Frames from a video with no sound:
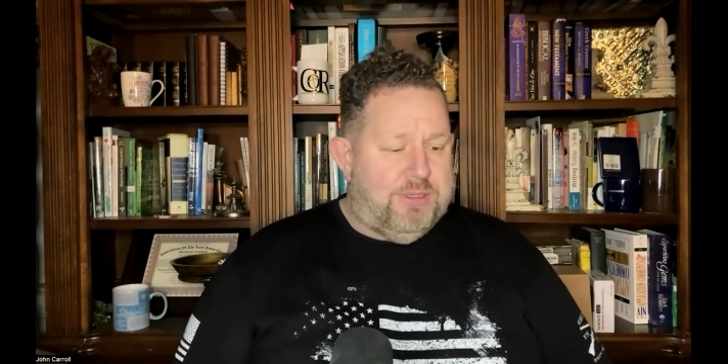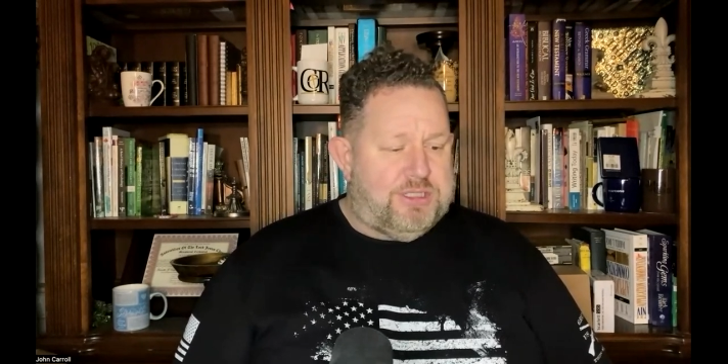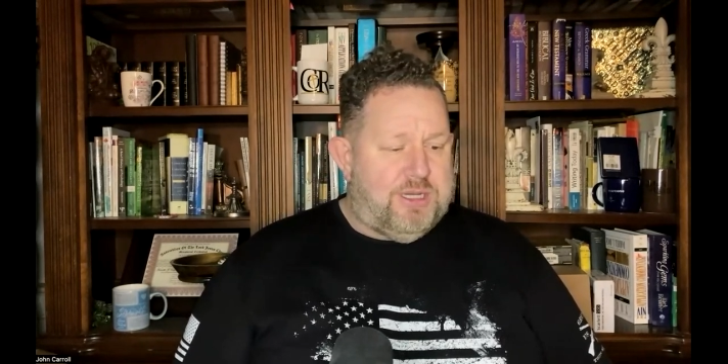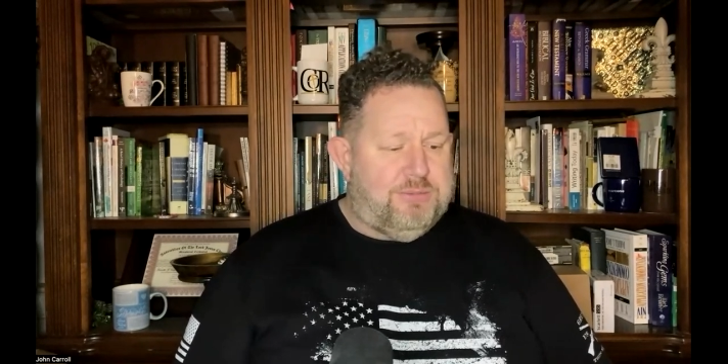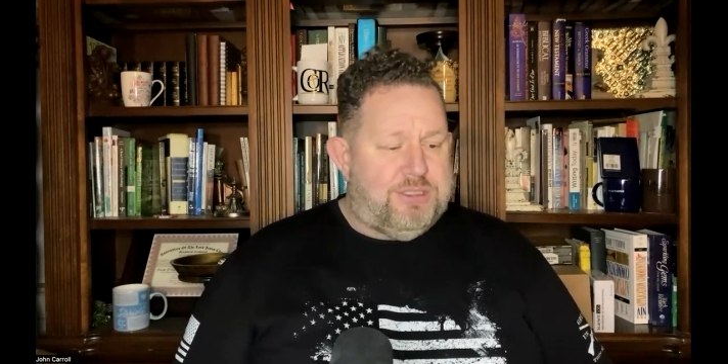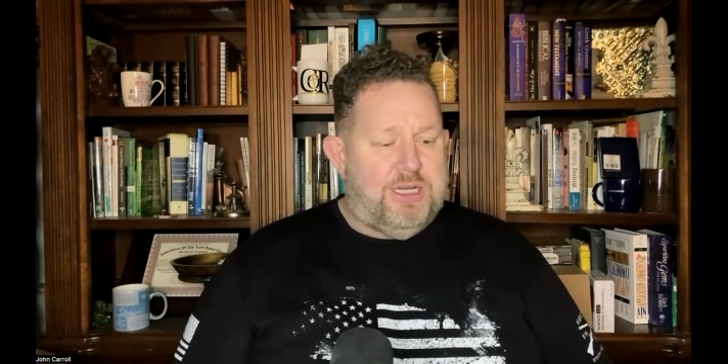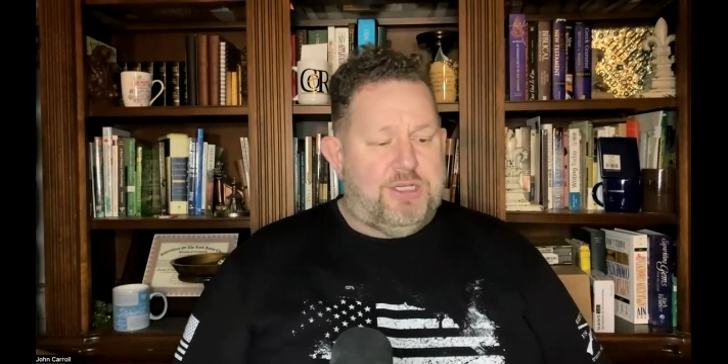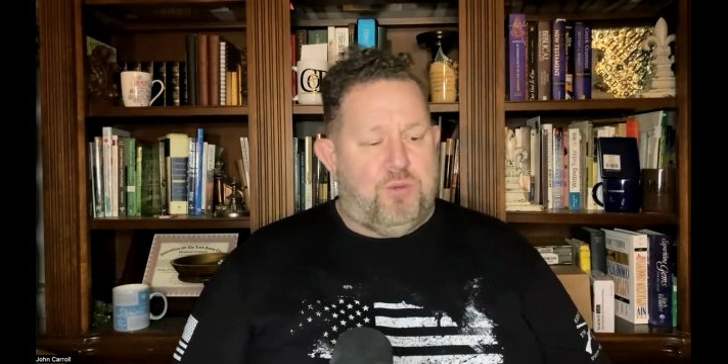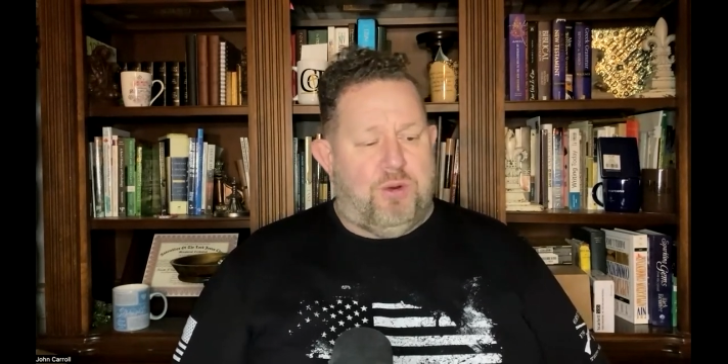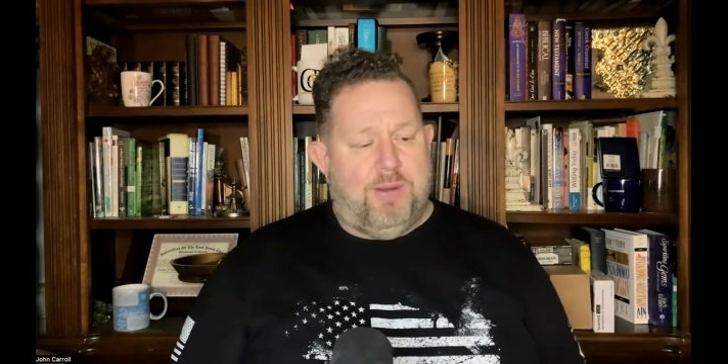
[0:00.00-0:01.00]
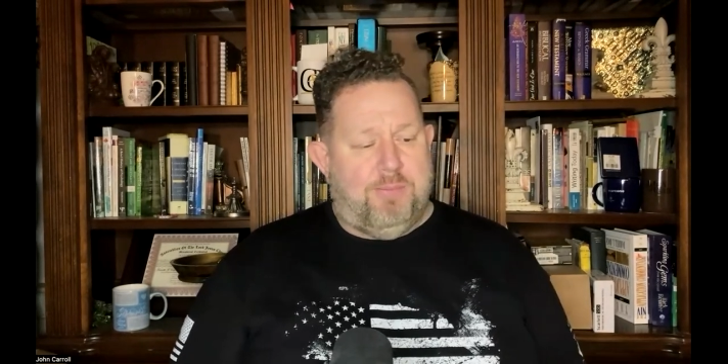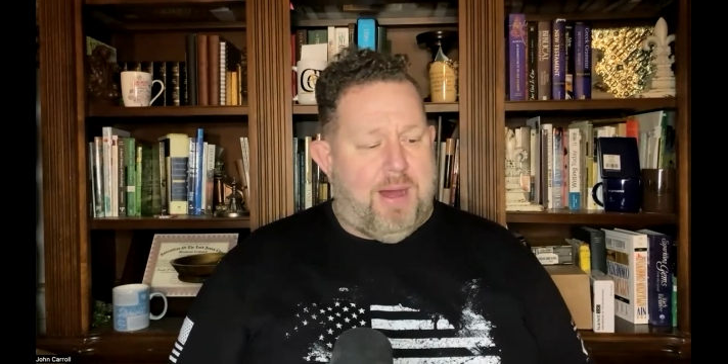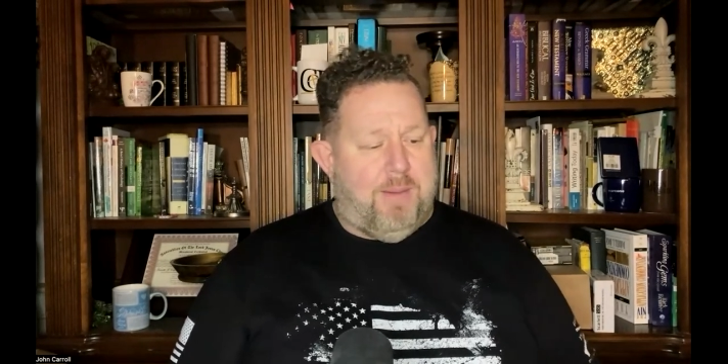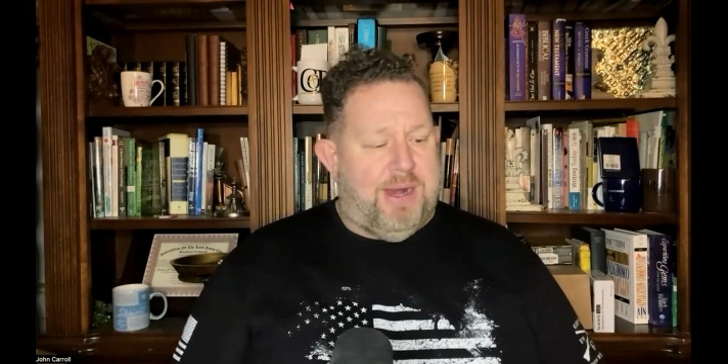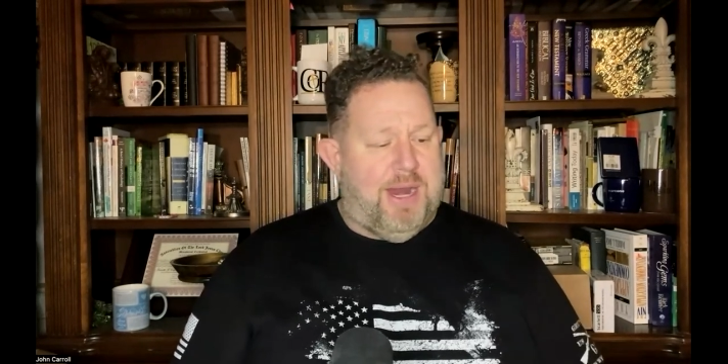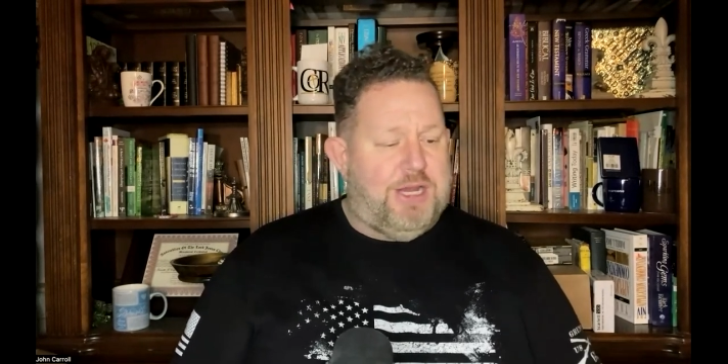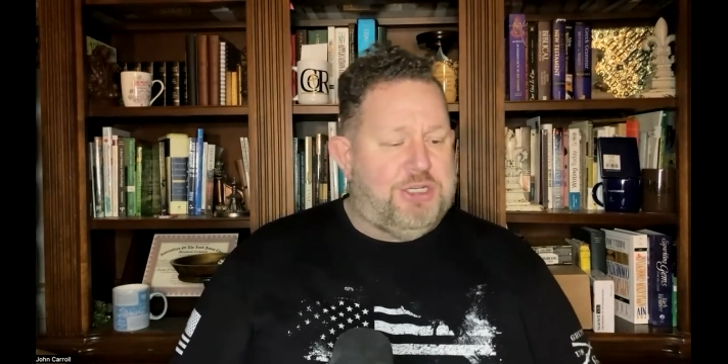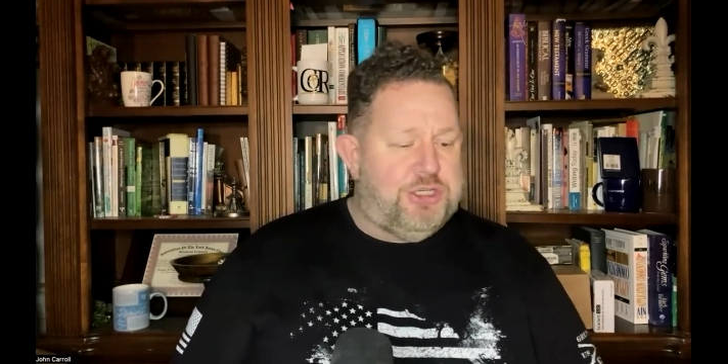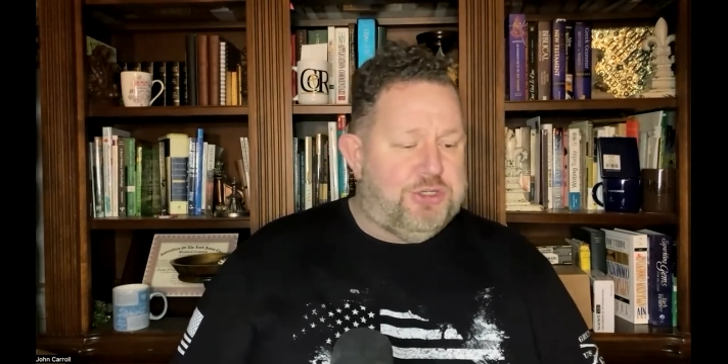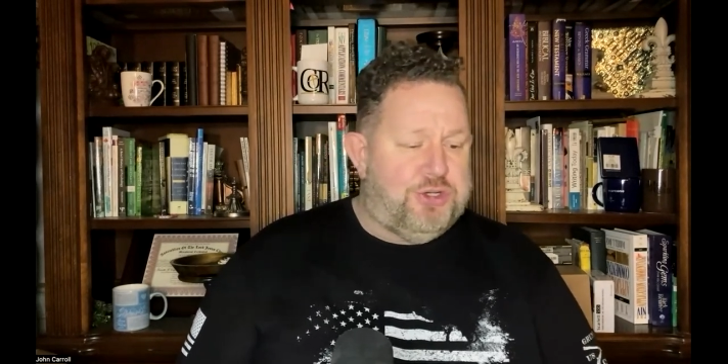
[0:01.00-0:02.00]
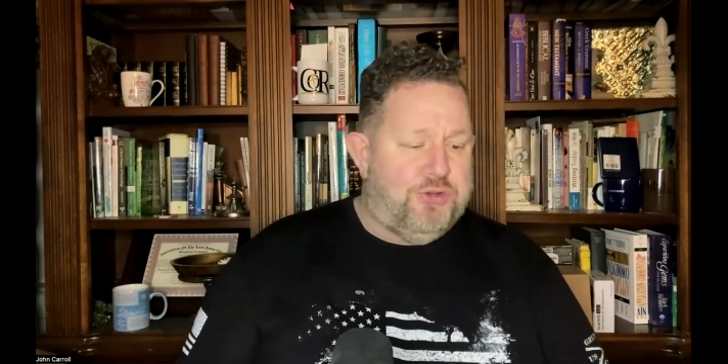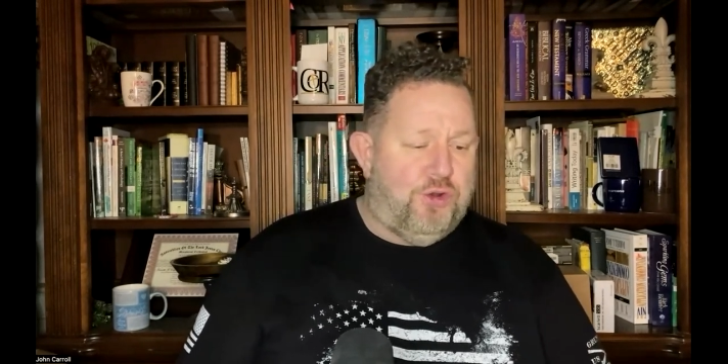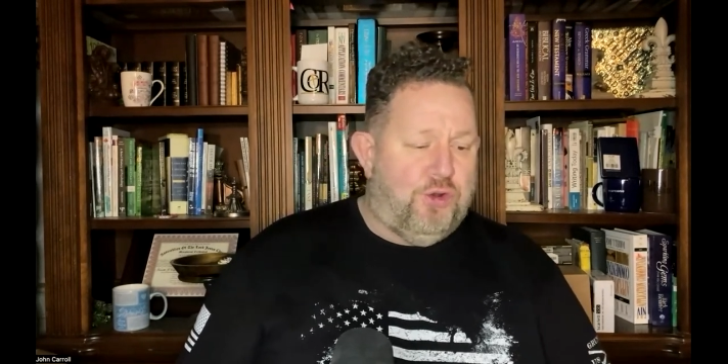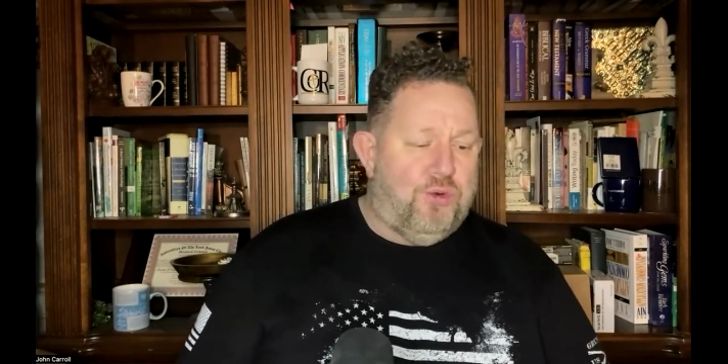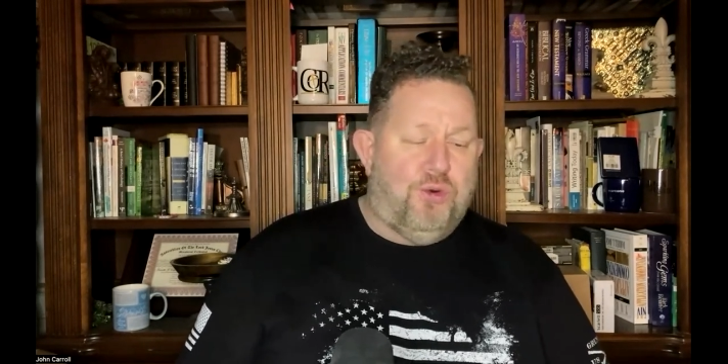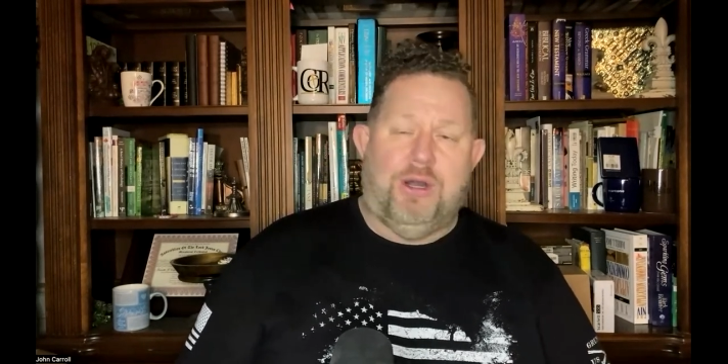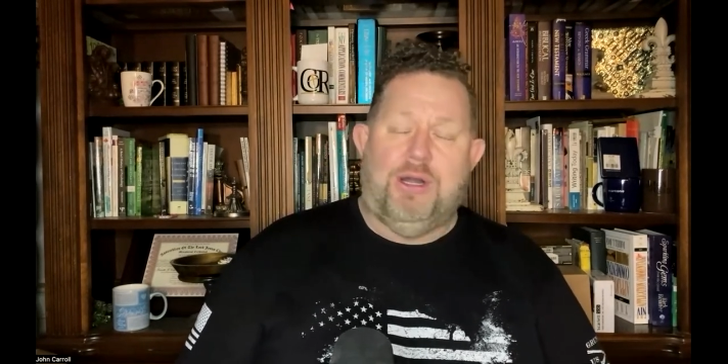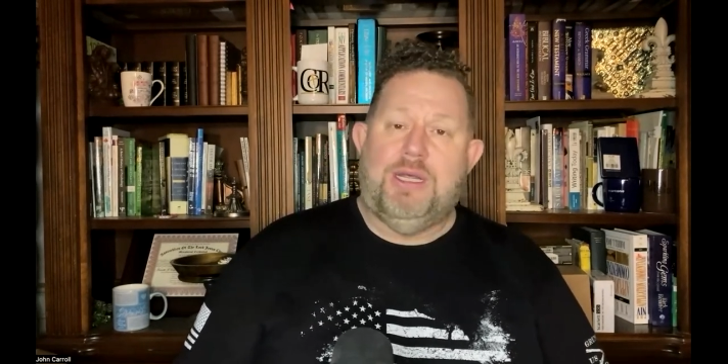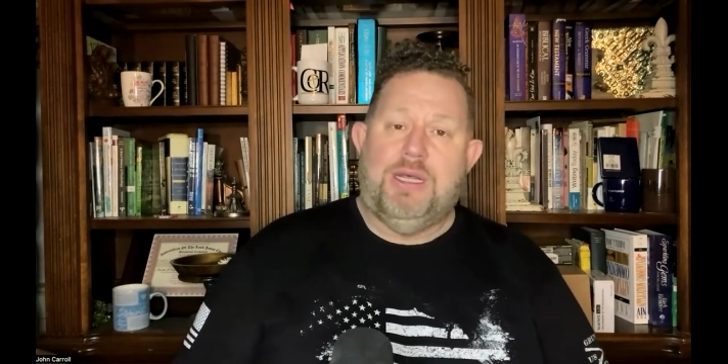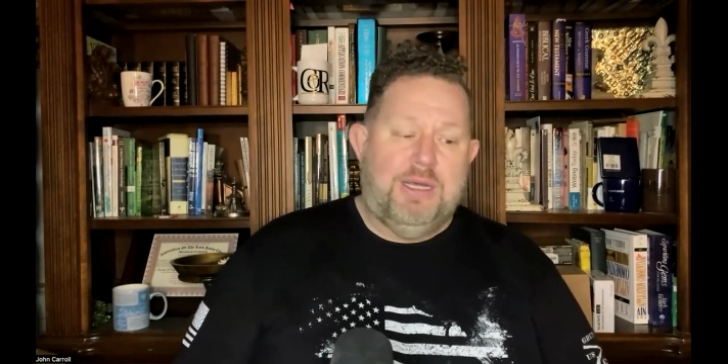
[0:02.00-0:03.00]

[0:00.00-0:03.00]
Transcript: but some sins were an abomination to the Lord.